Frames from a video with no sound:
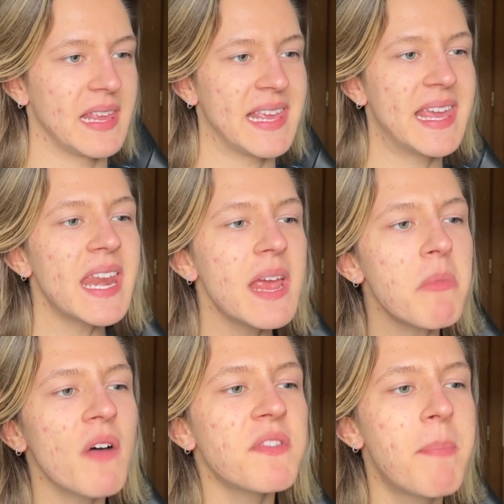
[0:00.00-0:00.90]
Get him
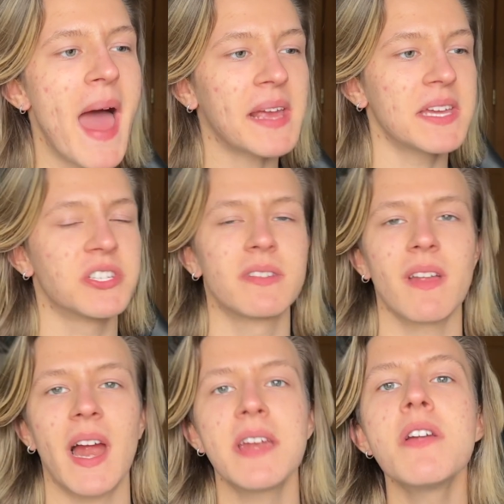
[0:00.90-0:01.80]
off the package.
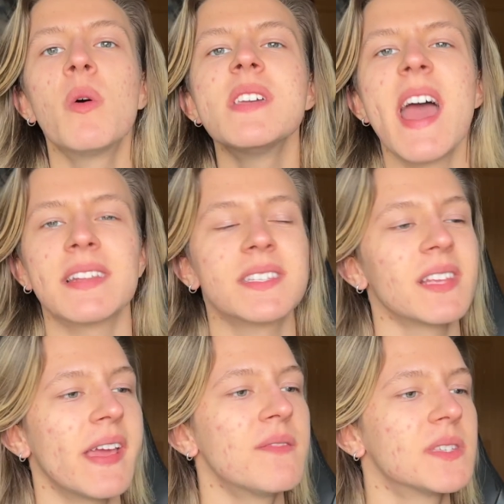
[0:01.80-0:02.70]
I know he had
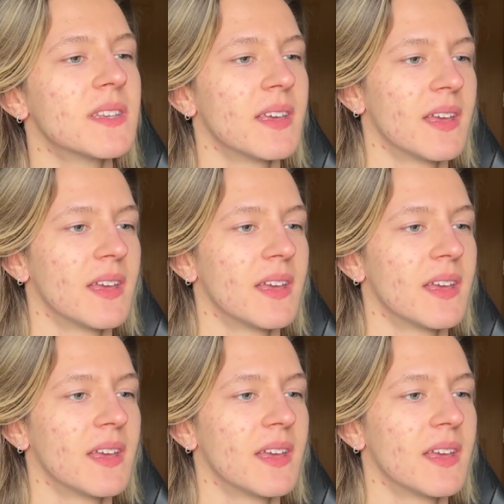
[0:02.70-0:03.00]
slaves.